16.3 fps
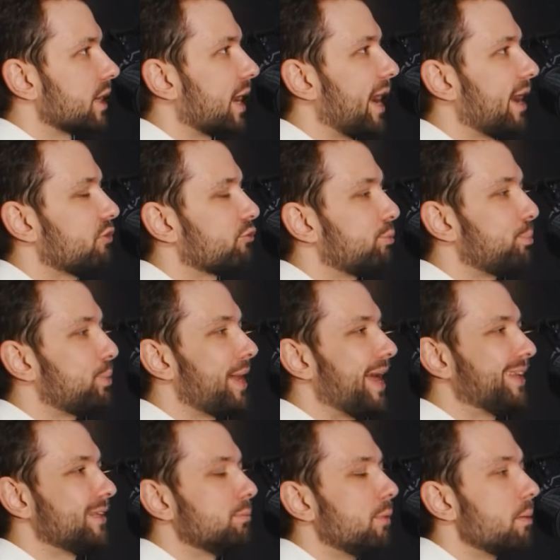I have
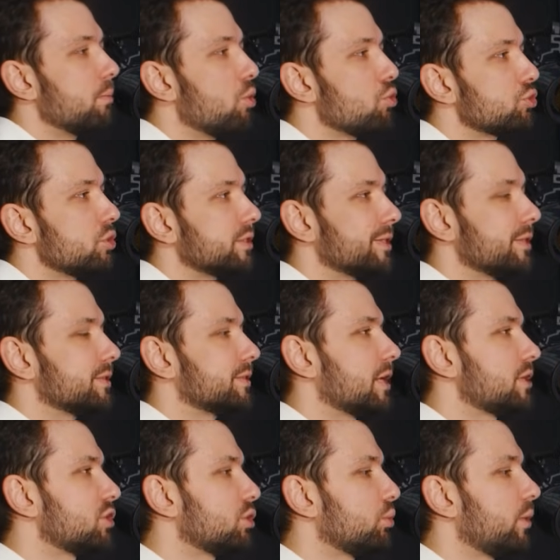planned my motions in
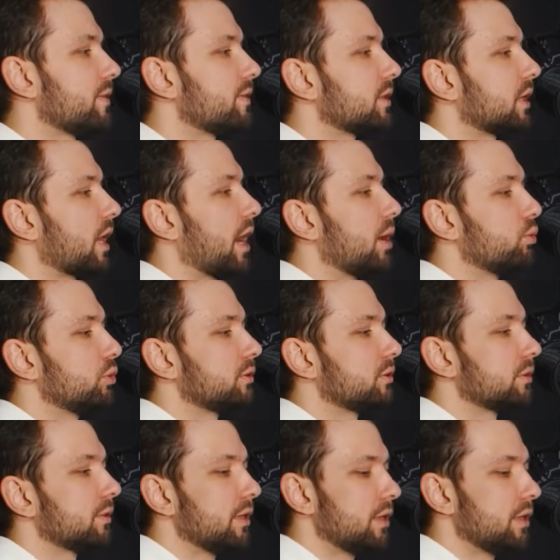such a way that I would